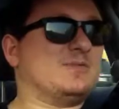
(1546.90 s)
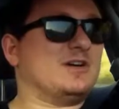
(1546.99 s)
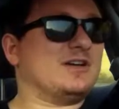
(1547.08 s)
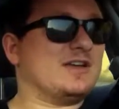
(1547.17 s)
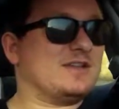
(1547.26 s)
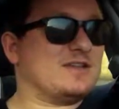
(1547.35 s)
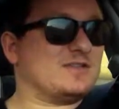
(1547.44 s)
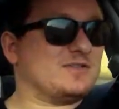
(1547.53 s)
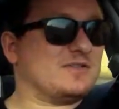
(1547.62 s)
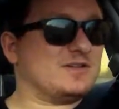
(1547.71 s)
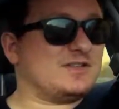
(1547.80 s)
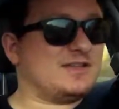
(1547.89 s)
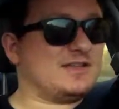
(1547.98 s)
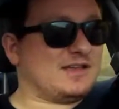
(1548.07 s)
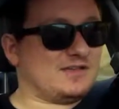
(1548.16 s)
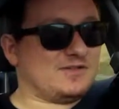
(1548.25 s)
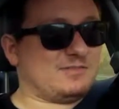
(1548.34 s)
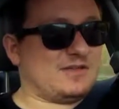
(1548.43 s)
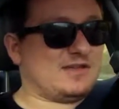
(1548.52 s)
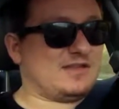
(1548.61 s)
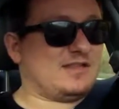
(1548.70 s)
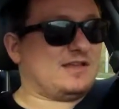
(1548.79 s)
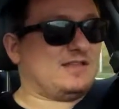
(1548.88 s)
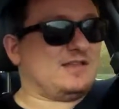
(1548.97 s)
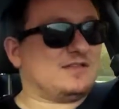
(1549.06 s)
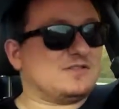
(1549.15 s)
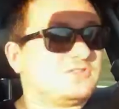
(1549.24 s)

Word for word: walking into the store, seeing that, going, man, that thing is